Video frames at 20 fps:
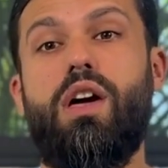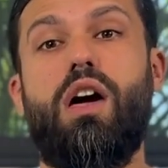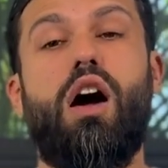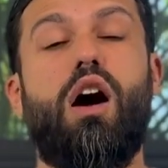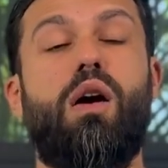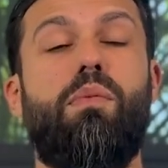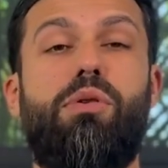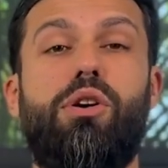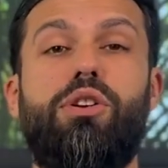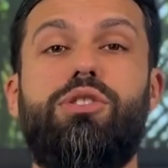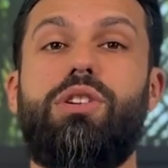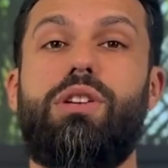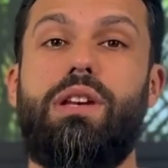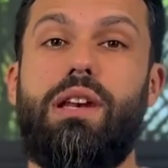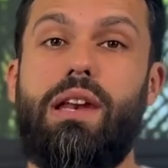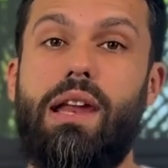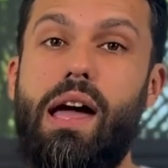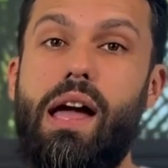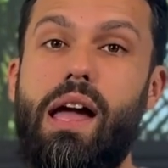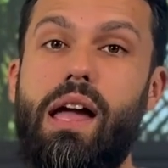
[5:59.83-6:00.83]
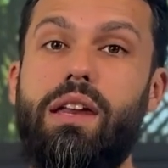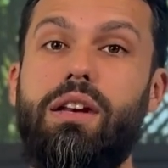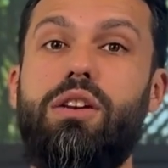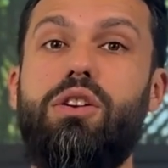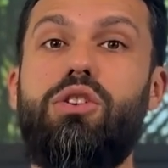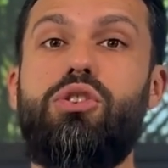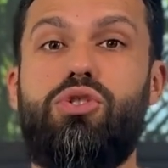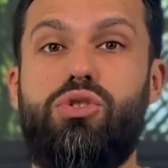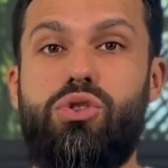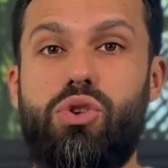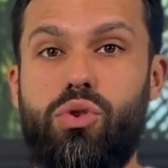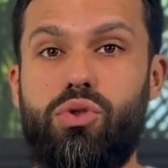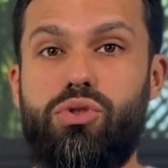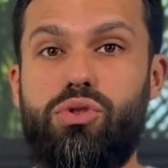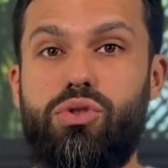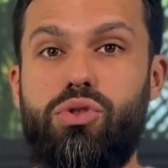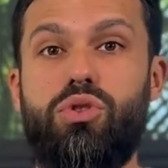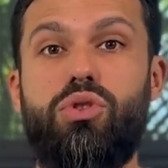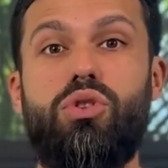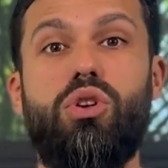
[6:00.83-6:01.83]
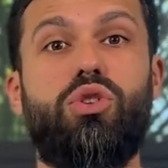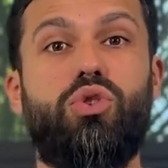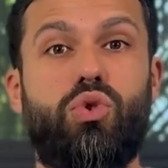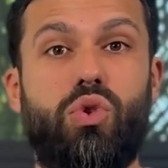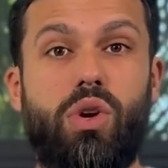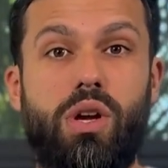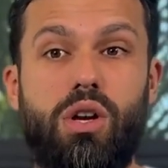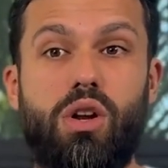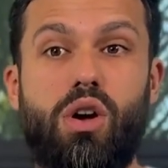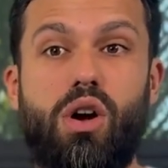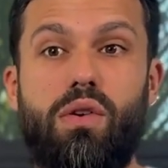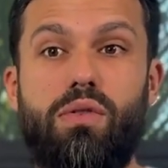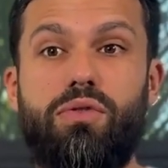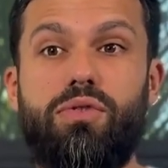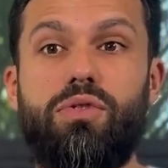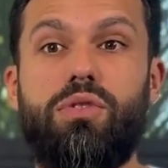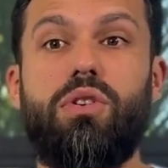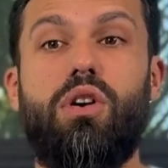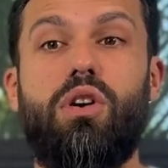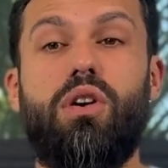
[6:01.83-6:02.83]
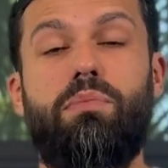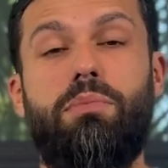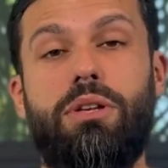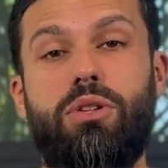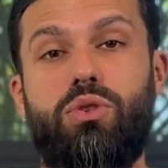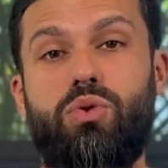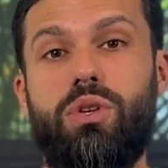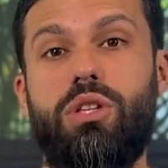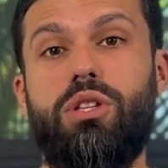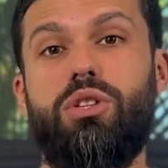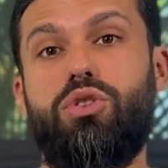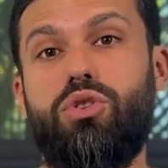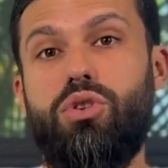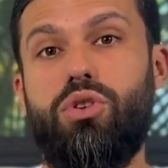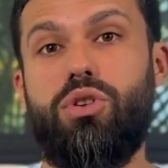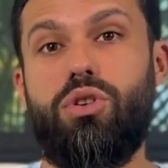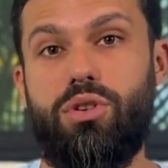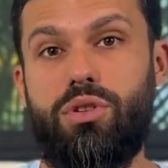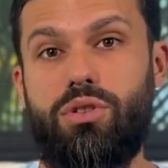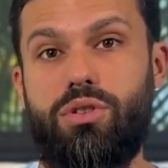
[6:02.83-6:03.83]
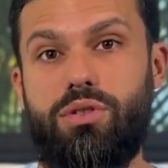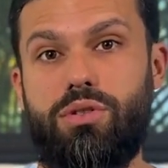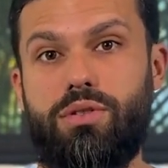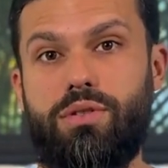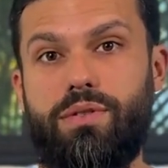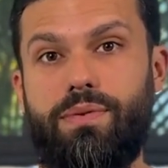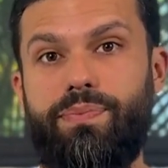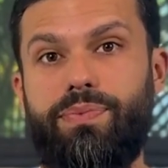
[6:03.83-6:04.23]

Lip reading: A budget line shows you the trade-offs between two goods.